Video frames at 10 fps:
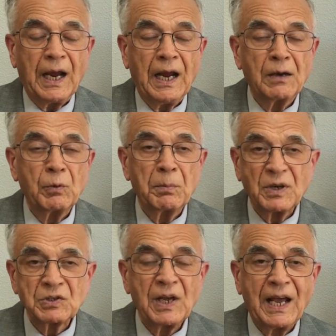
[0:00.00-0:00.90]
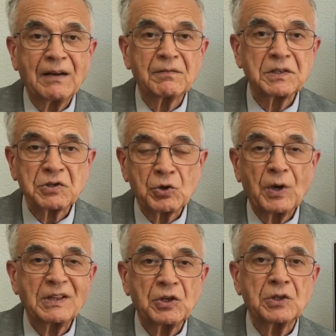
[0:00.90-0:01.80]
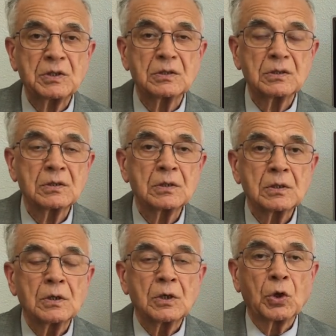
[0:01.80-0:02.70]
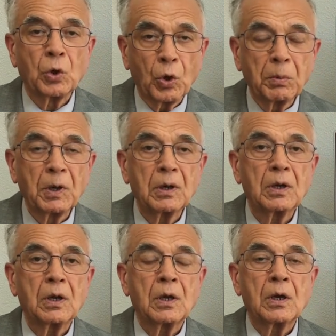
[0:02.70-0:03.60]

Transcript: And we must have a strengthened global